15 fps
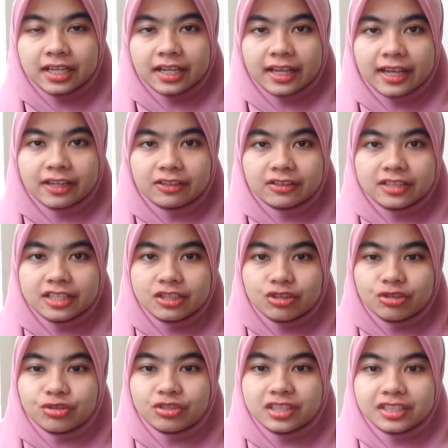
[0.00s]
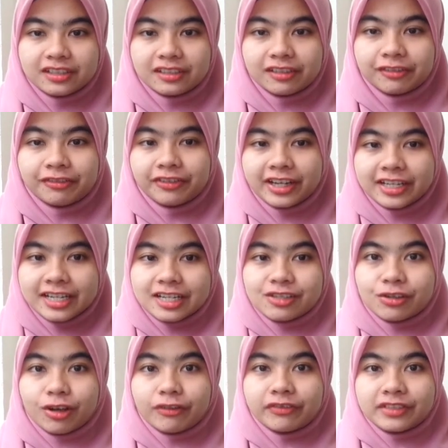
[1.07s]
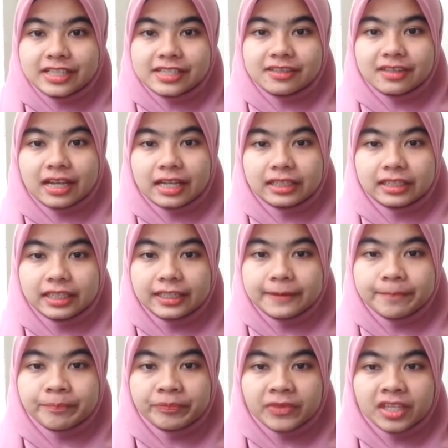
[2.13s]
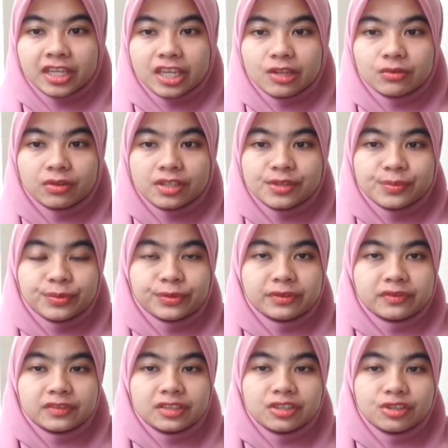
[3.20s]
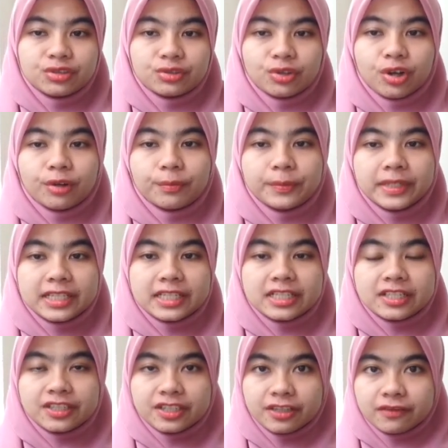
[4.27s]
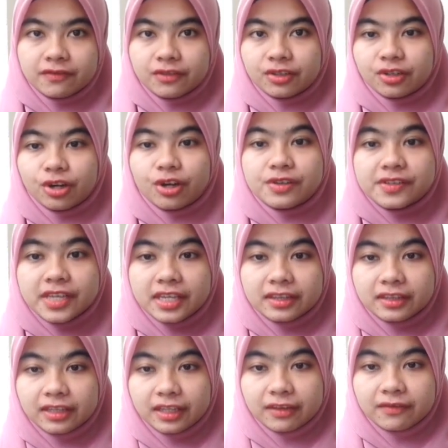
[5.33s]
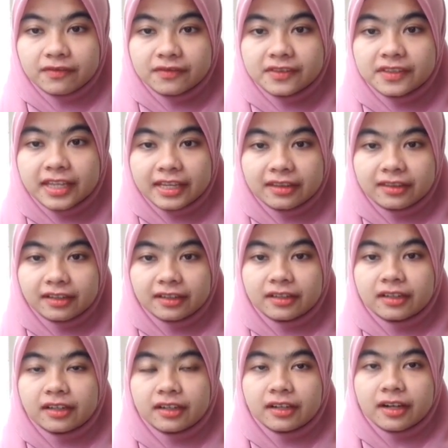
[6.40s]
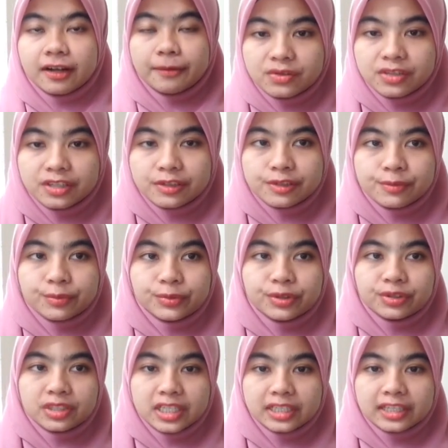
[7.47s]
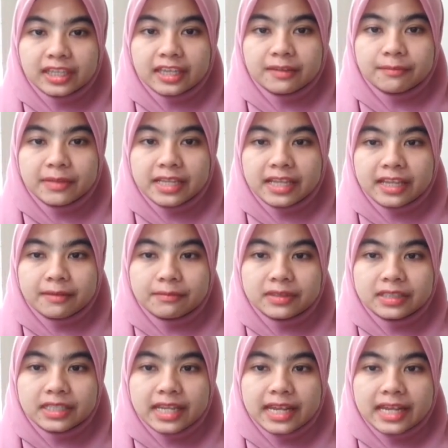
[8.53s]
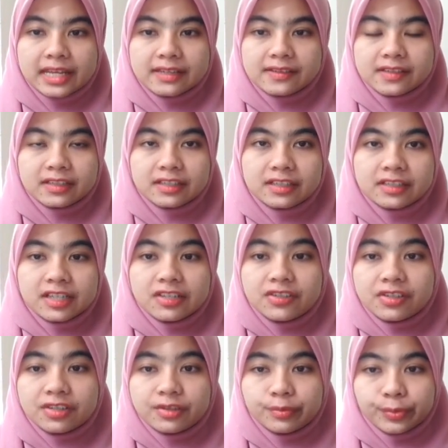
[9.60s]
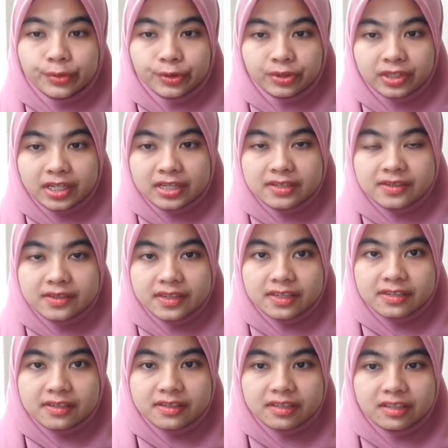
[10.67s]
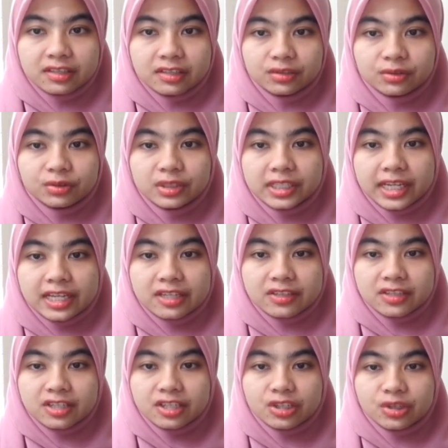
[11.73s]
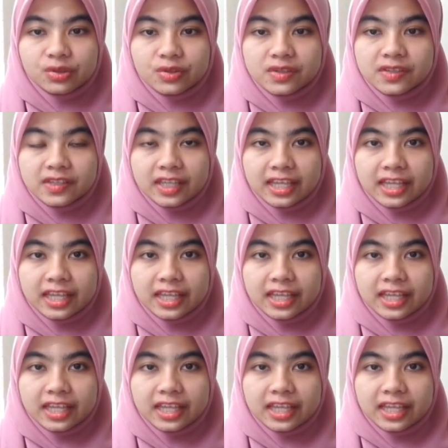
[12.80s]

According to the findings of this study, it was proven to completely achieve the objective stated. The used product can be labeled as a natural product since the cooling agent used